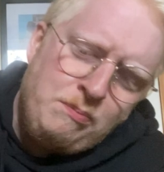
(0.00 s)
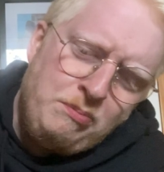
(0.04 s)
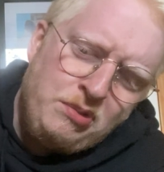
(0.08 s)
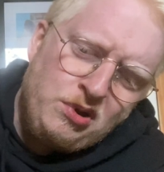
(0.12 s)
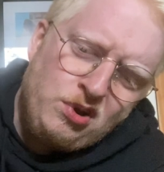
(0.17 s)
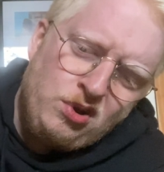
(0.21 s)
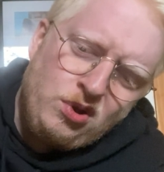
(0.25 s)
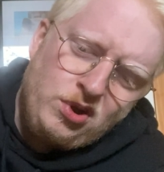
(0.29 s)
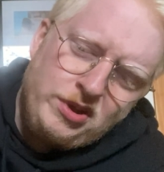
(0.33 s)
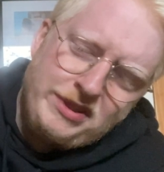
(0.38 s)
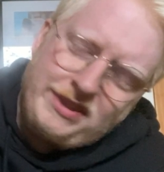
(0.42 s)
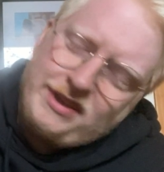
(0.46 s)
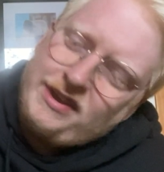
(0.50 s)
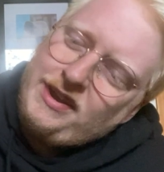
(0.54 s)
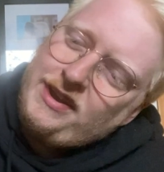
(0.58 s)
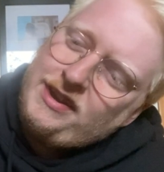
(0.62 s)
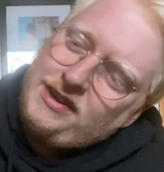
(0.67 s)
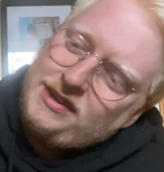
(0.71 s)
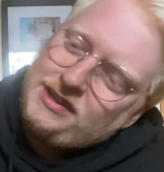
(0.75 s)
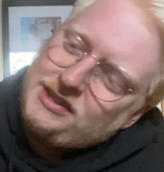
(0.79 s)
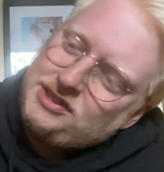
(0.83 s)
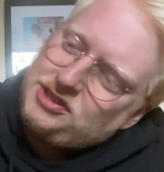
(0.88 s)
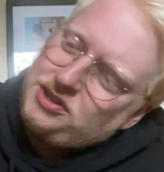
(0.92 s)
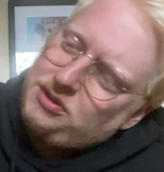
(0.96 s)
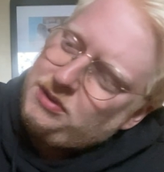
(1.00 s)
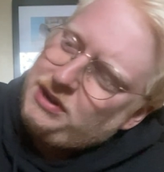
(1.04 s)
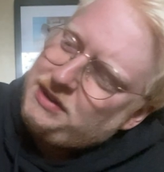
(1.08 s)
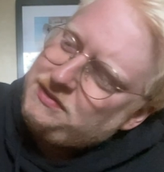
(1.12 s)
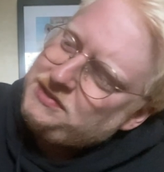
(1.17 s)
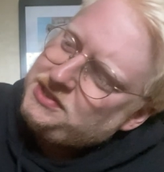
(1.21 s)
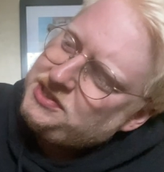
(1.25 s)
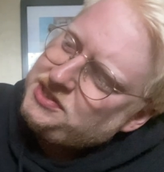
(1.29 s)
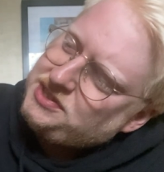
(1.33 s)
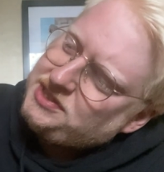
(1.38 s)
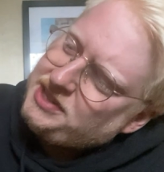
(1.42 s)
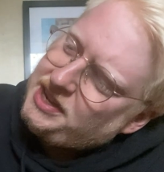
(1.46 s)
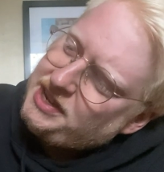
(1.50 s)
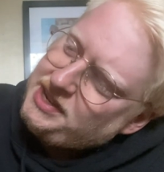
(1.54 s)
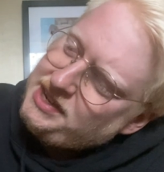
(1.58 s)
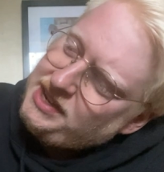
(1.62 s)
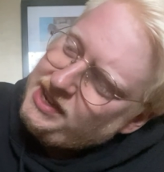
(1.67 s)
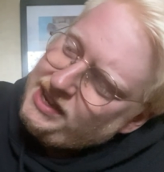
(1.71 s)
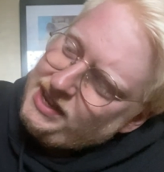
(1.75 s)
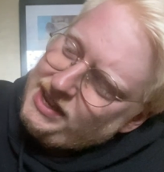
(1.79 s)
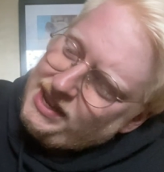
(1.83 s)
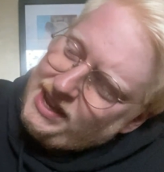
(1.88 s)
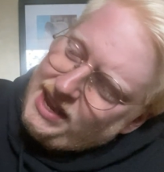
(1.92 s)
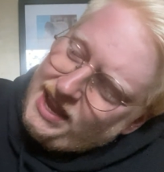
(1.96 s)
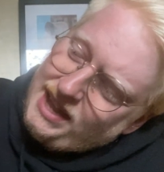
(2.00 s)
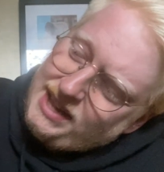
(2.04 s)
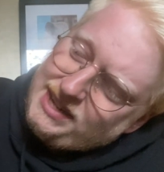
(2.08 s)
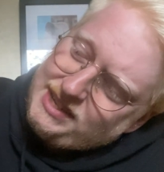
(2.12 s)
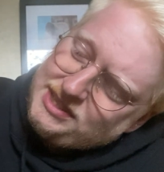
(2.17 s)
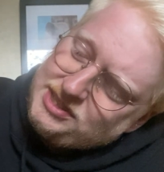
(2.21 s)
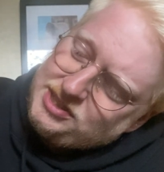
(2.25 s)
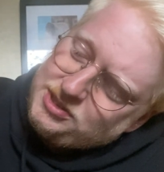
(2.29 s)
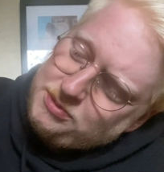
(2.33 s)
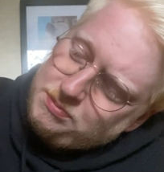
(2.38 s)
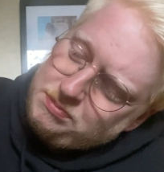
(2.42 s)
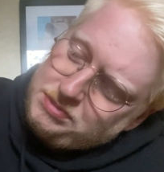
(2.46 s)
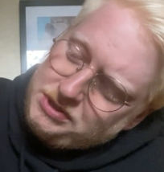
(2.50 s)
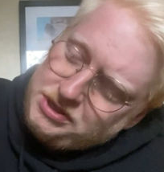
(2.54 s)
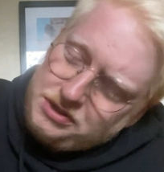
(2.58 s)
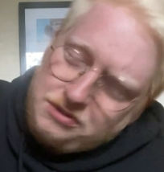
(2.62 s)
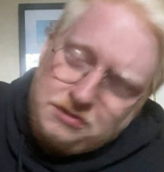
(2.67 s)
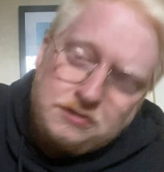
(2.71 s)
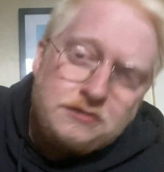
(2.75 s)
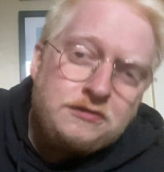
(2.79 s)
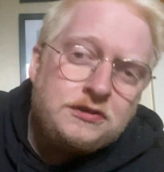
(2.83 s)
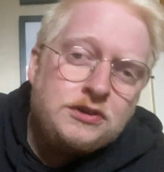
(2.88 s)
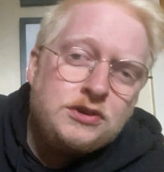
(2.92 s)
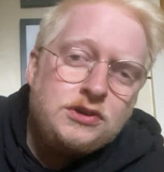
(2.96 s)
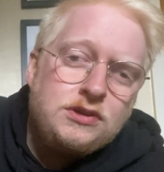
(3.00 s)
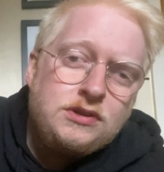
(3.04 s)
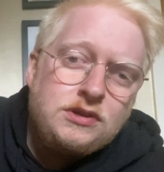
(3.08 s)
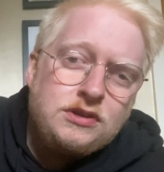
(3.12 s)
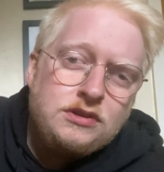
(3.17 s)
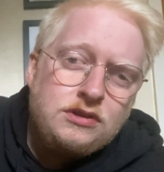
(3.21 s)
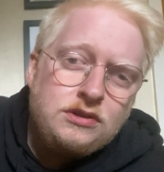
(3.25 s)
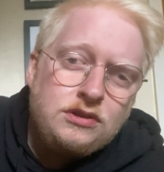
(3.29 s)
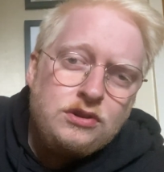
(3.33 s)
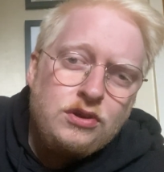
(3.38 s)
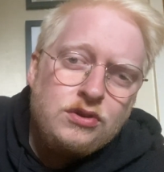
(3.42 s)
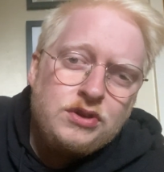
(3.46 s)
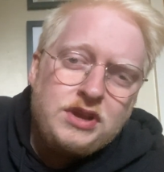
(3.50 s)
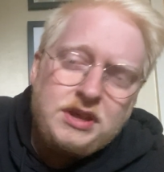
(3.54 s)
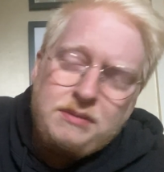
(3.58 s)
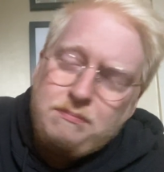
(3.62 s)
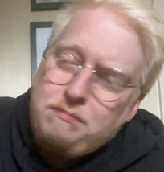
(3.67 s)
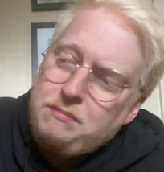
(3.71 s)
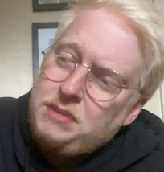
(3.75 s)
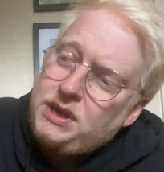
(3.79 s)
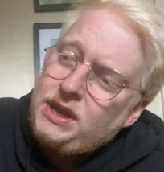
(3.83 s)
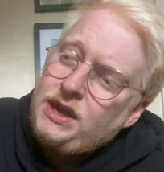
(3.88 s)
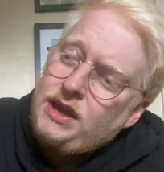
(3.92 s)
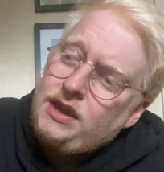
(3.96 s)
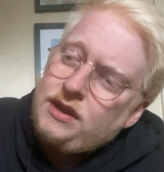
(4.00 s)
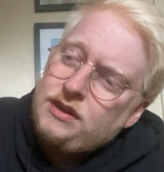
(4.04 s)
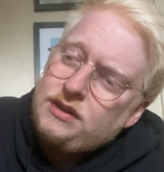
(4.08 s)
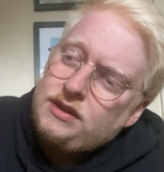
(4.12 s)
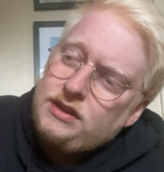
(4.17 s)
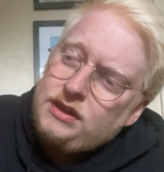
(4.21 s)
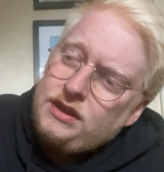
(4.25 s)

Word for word: pour there, I do have to say. And it's a beautiful looking beer.